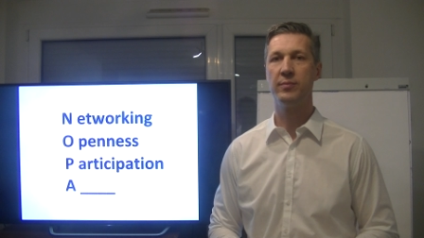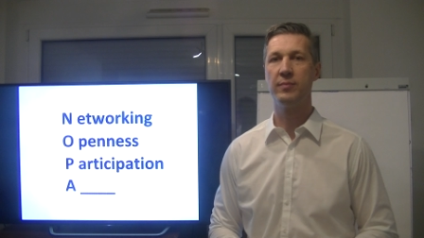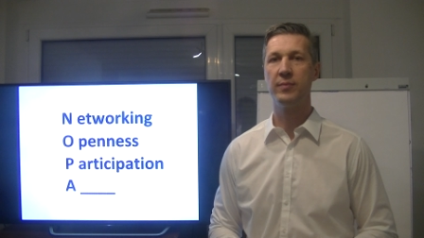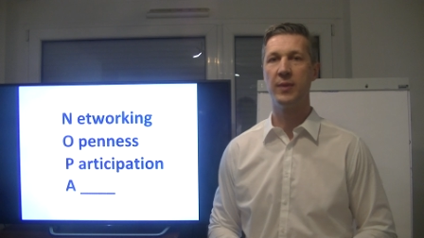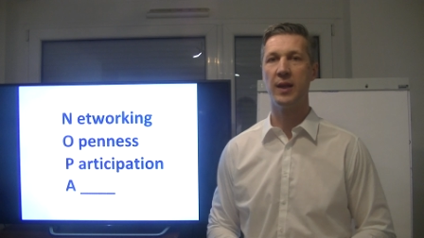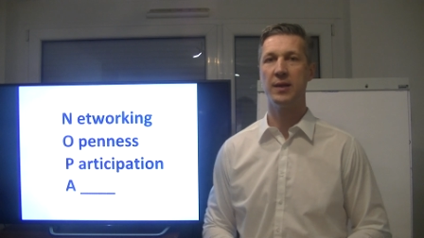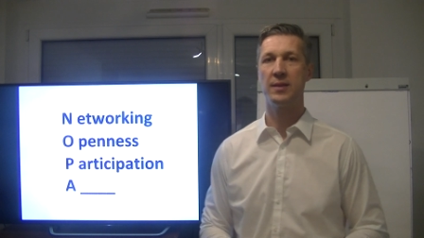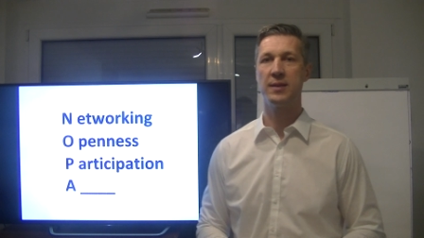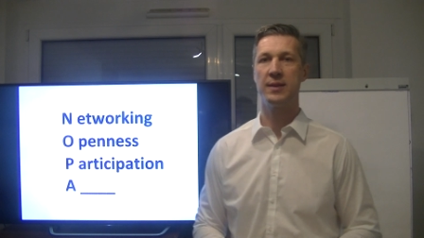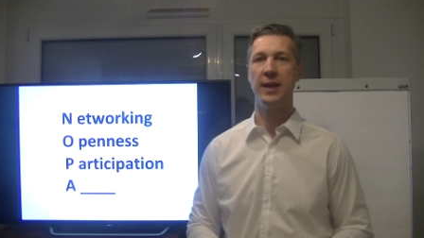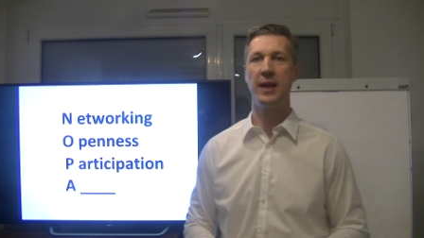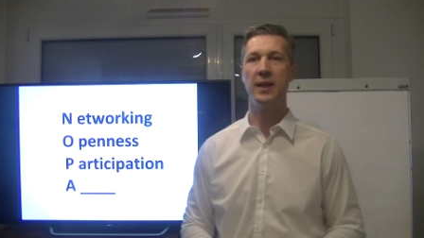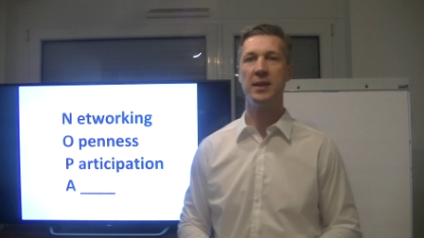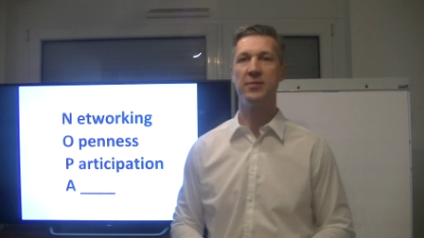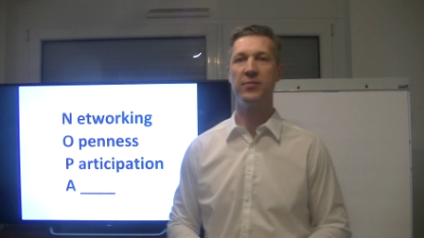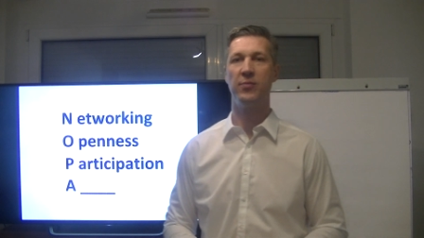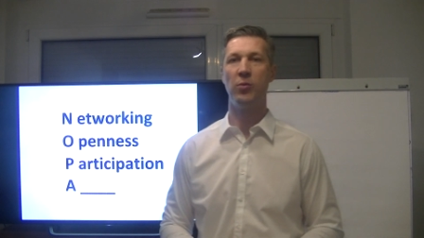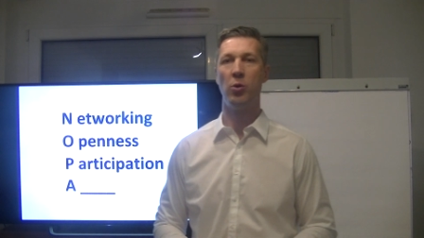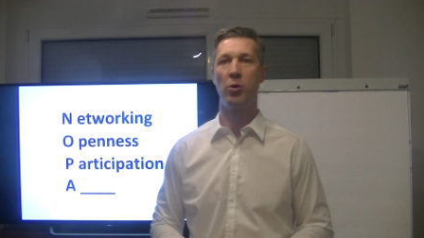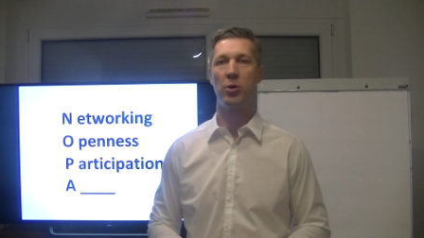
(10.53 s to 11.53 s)

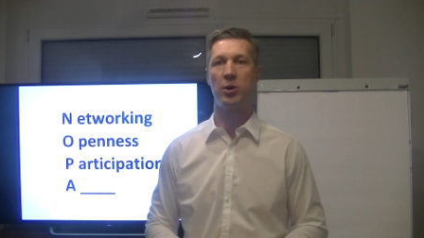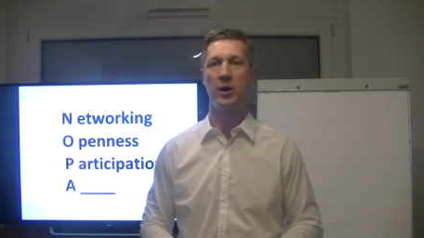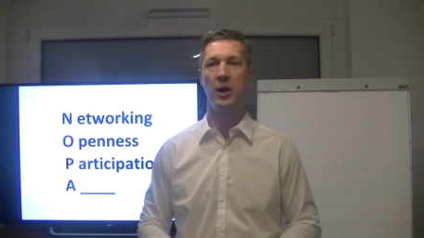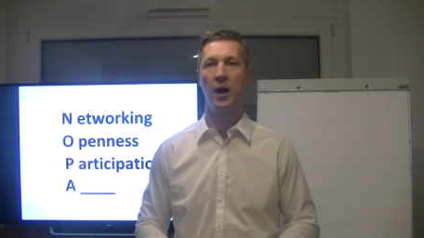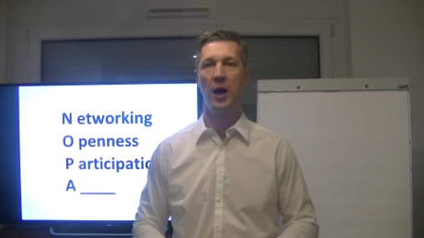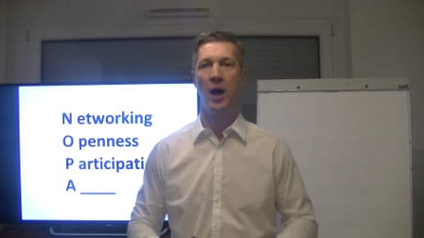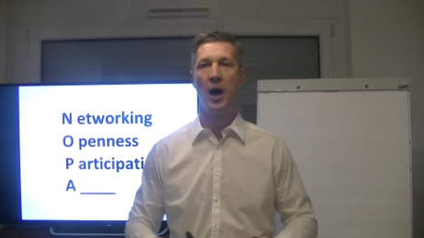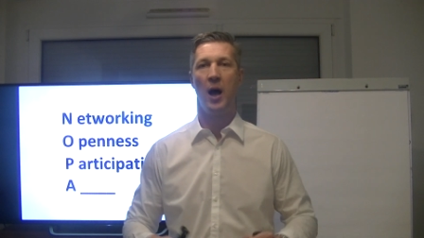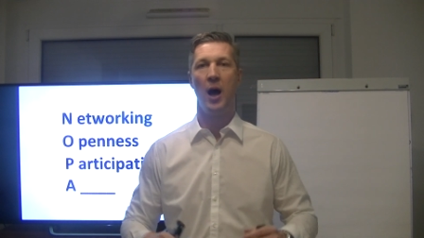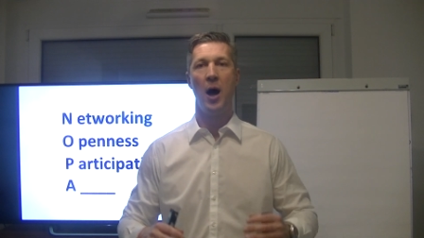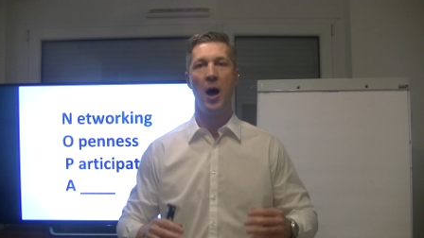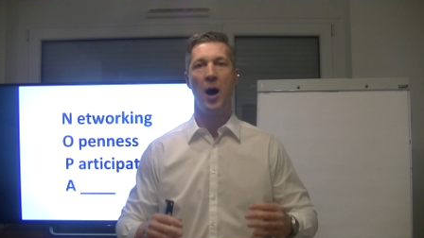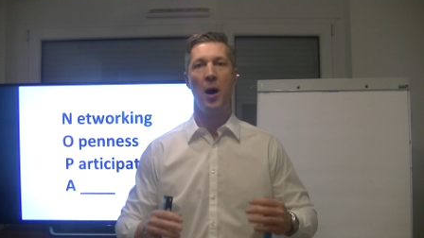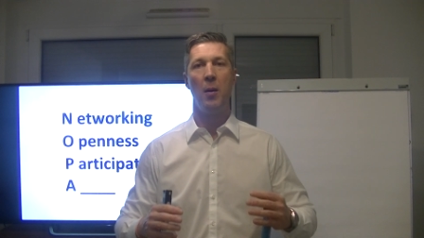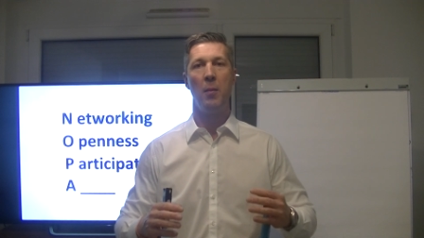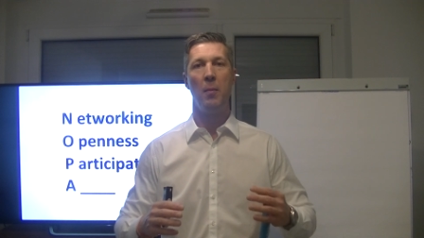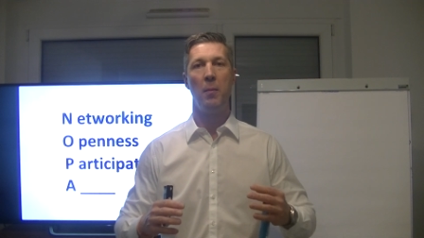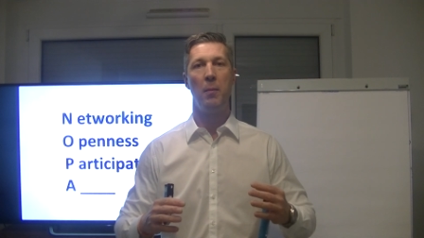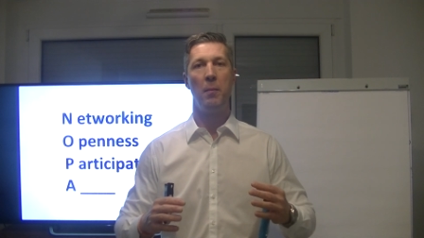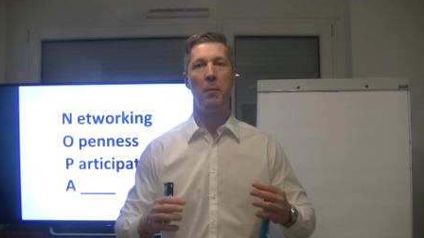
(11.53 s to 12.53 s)
stands for
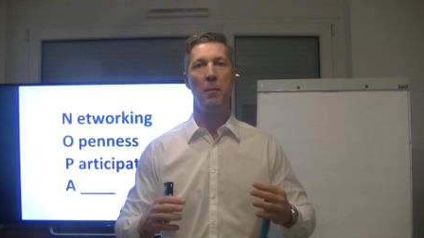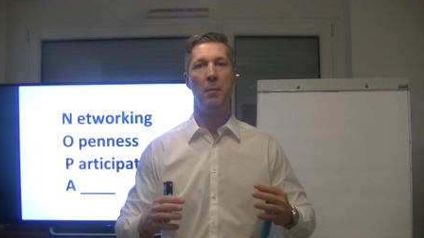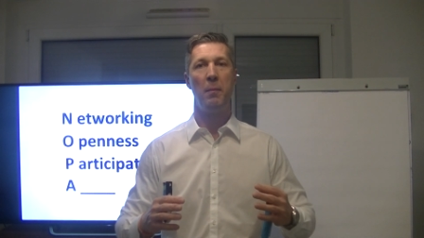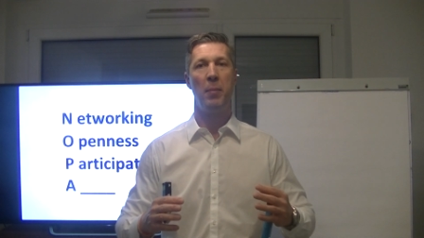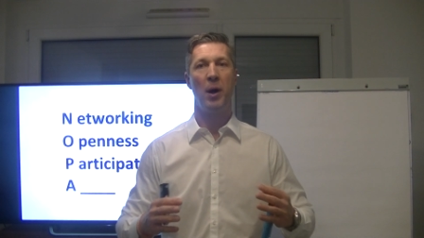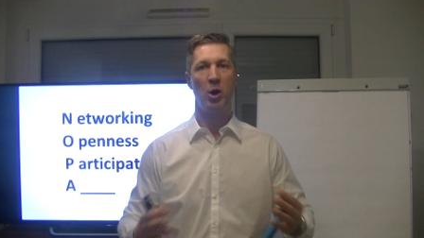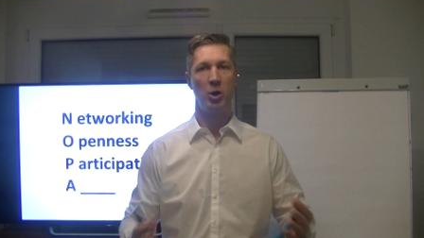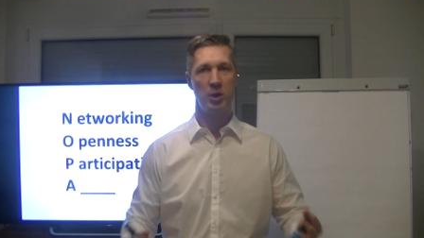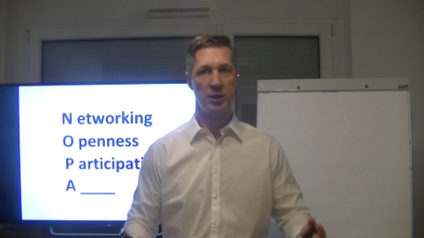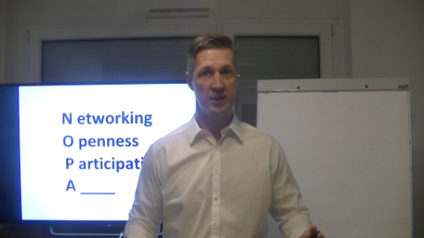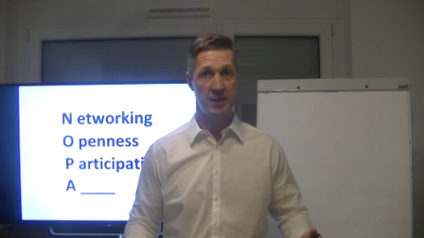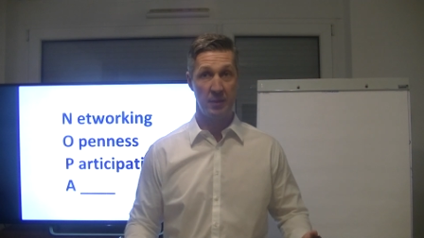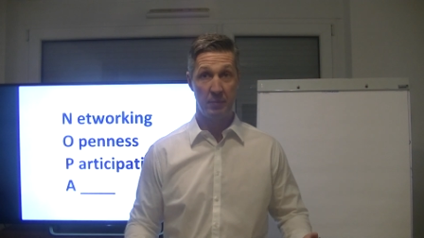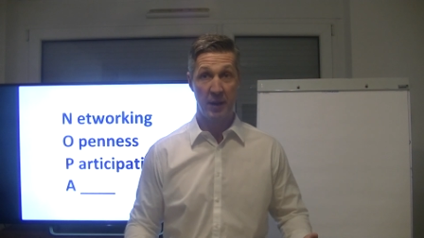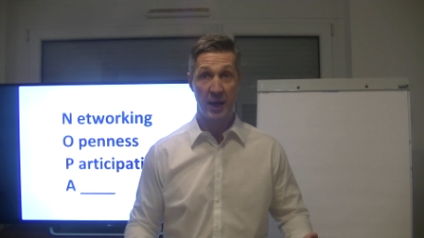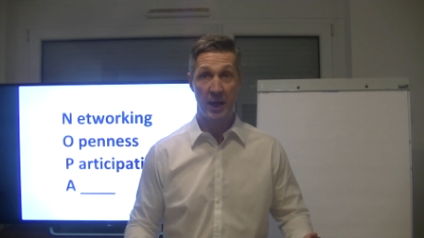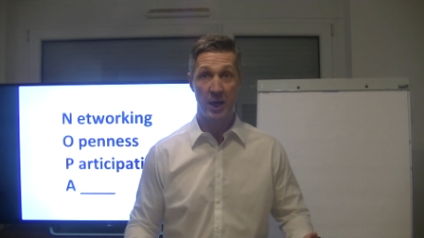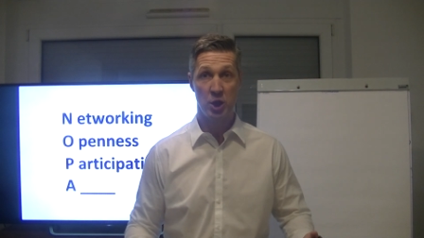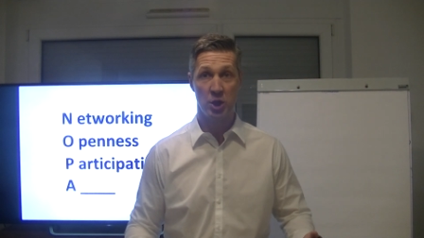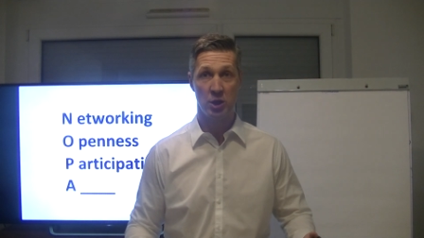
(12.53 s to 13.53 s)

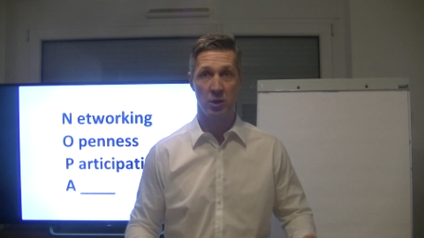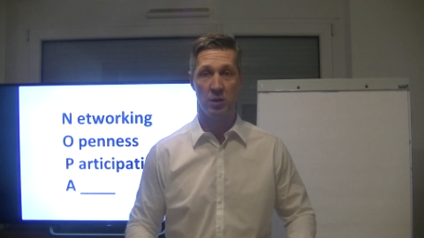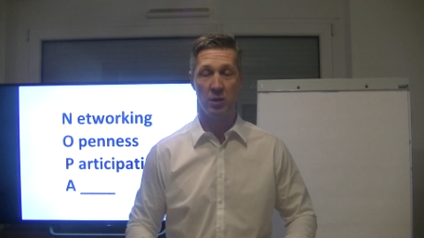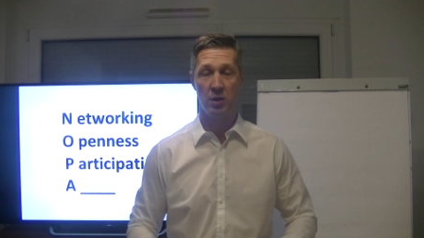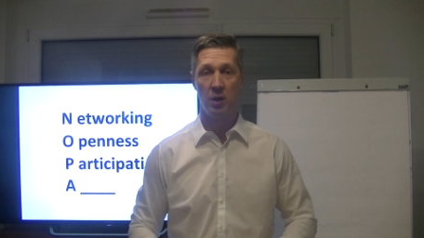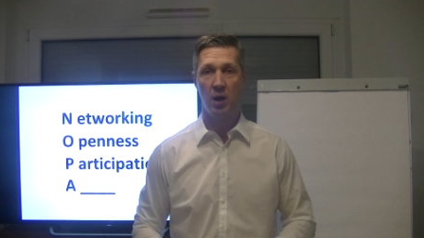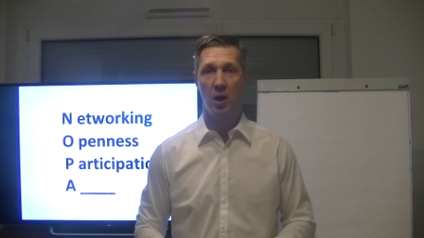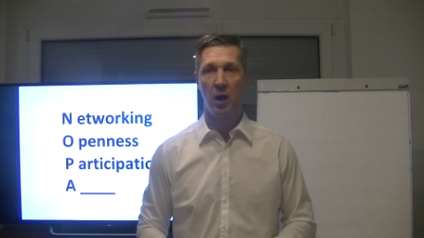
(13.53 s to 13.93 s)
participation.